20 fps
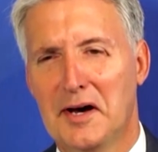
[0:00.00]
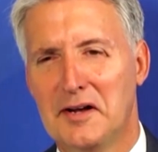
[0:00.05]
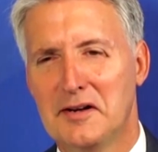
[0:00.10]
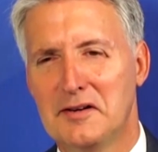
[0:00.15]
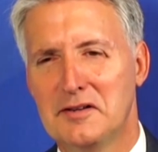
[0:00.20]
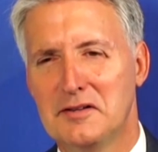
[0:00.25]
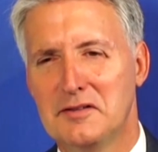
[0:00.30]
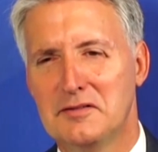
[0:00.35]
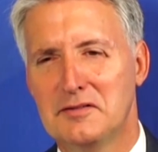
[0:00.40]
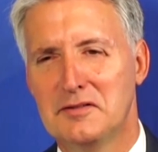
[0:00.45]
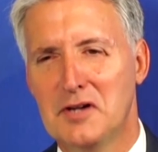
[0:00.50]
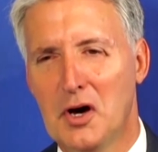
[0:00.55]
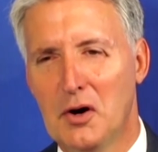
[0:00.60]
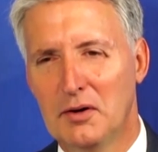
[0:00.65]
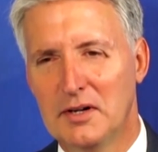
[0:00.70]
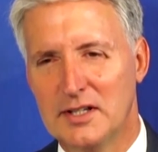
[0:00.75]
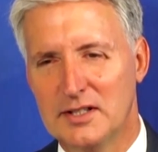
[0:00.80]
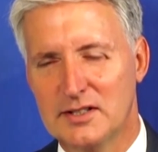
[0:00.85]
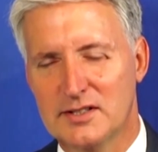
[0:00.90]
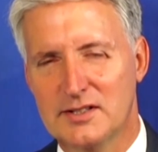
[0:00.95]

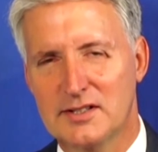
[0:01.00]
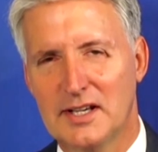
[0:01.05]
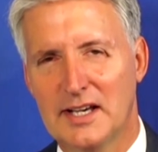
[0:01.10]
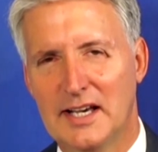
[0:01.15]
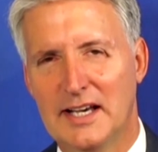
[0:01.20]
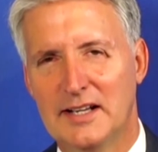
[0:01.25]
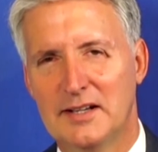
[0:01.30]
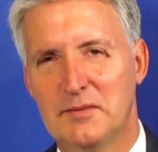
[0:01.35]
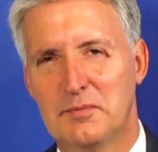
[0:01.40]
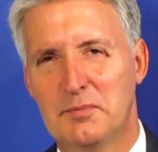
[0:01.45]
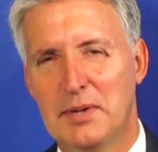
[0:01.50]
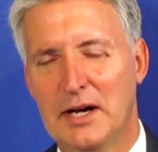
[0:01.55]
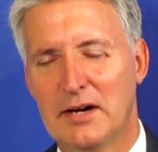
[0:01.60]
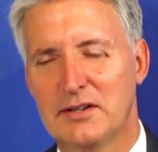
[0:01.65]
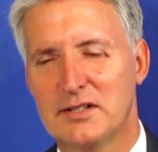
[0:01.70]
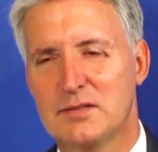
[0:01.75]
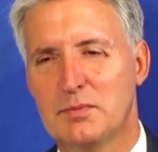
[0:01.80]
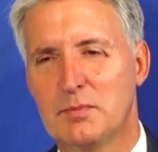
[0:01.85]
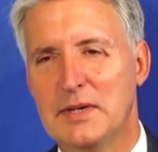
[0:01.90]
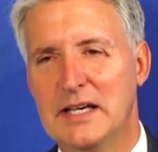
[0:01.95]
notice and parents
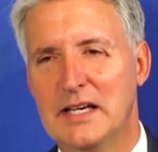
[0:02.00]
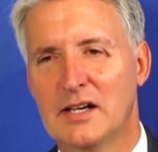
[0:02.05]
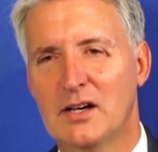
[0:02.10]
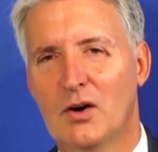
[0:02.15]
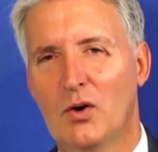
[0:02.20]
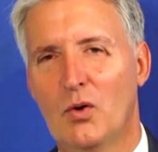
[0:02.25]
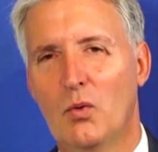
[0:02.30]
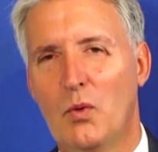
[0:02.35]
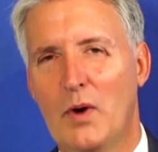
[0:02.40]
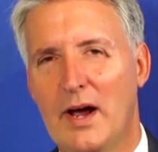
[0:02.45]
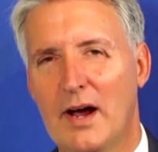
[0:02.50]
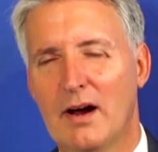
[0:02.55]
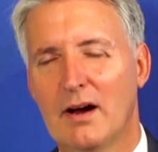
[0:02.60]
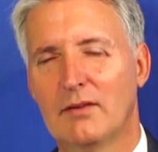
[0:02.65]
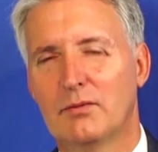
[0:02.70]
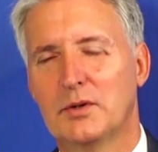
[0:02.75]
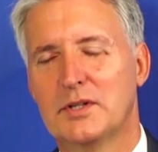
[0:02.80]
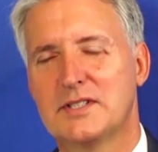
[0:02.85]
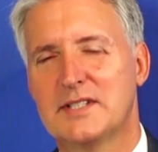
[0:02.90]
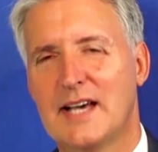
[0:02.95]
being aware of
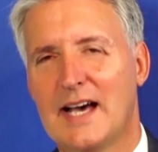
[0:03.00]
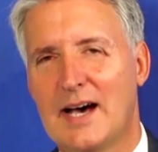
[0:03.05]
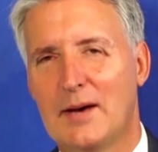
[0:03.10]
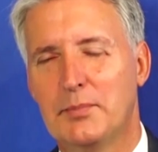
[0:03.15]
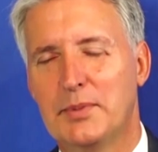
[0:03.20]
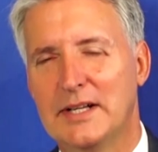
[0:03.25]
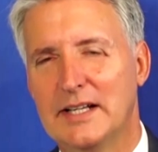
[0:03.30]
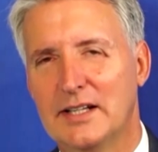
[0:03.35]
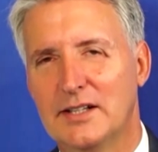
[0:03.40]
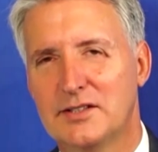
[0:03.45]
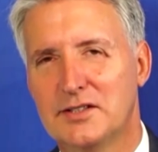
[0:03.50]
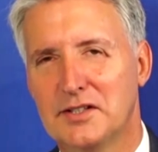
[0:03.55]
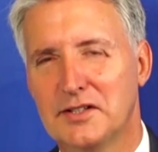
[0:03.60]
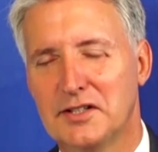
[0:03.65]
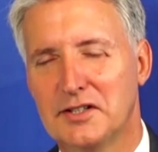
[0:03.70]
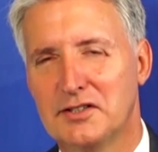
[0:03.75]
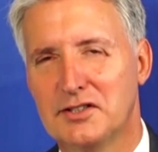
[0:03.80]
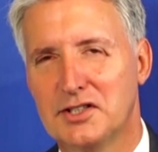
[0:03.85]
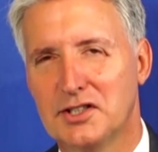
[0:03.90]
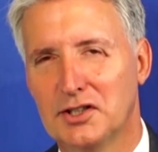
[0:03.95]
what's happening to their
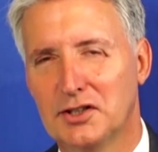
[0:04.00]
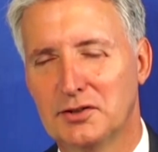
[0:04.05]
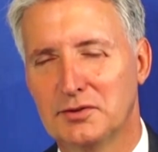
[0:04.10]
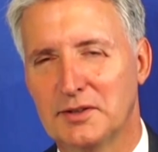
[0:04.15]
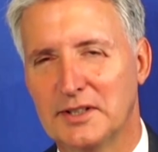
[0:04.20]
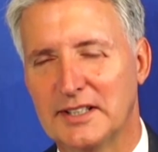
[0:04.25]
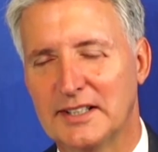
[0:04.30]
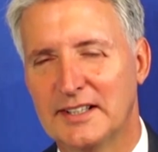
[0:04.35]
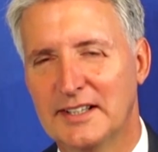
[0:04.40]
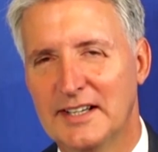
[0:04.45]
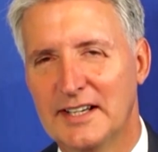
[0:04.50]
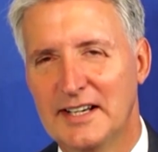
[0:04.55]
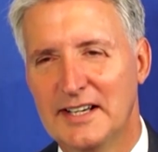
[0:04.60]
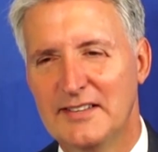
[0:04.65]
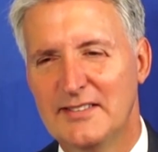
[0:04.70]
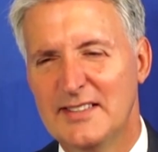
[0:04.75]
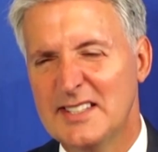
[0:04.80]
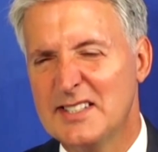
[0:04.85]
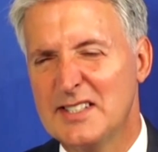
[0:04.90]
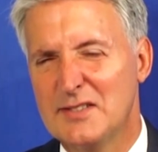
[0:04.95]
children.
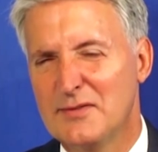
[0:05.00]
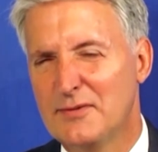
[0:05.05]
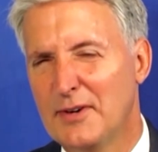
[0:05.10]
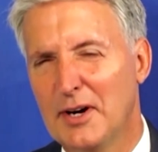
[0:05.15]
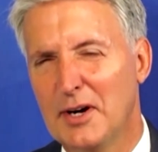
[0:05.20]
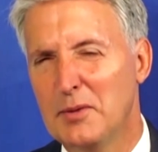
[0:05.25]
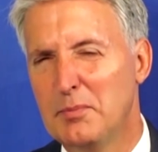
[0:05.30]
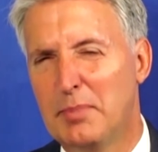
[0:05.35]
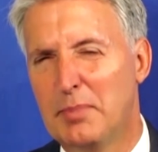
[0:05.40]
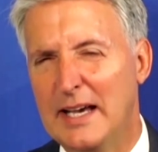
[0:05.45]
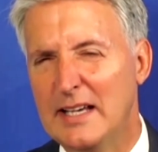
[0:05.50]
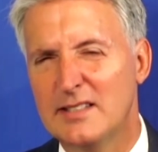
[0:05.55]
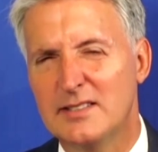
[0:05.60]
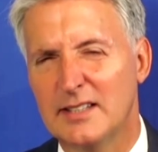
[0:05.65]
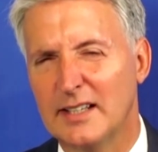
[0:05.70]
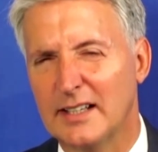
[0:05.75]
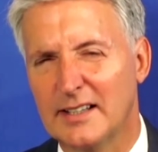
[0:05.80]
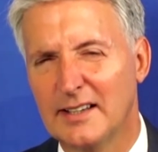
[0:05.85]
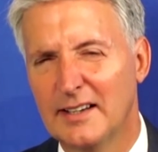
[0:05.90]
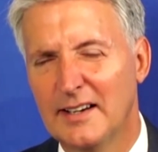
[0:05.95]
This is very
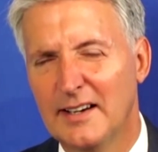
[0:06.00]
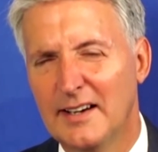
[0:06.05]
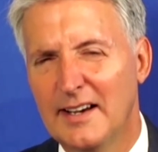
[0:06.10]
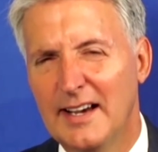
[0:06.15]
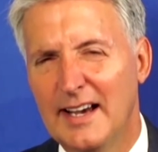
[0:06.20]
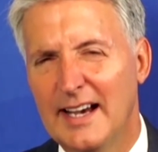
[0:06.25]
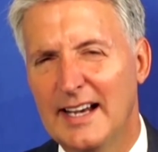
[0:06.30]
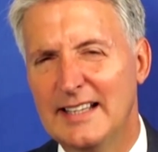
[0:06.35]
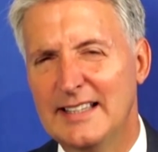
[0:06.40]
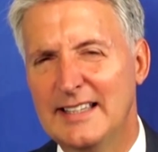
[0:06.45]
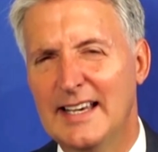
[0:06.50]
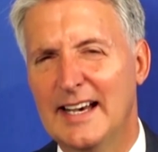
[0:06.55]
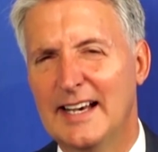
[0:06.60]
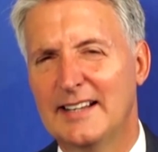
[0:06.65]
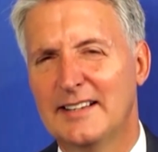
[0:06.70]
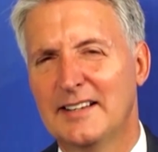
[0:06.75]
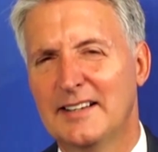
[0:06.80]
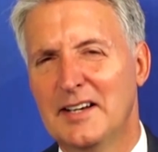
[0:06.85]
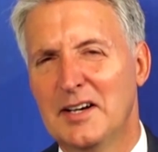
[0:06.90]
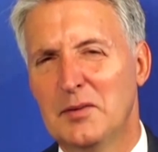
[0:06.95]
basic, and yet
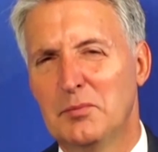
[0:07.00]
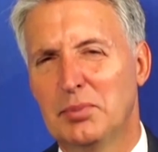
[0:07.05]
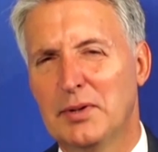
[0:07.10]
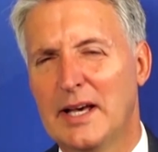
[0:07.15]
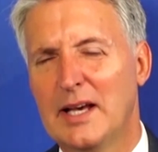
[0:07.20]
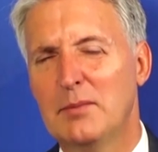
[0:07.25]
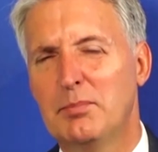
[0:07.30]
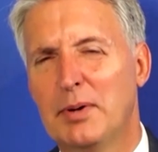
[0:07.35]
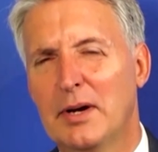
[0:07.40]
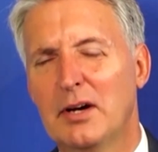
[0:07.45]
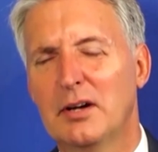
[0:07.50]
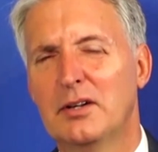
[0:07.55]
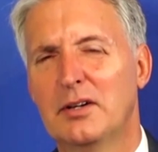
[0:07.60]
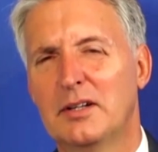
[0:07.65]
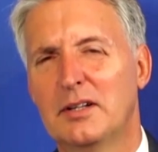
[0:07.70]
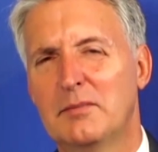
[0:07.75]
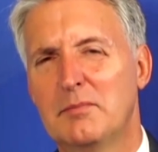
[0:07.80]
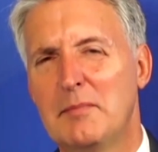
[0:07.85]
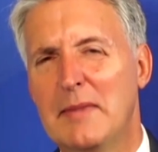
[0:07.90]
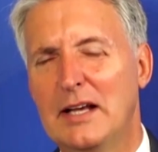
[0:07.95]
Planned Parenthood, make no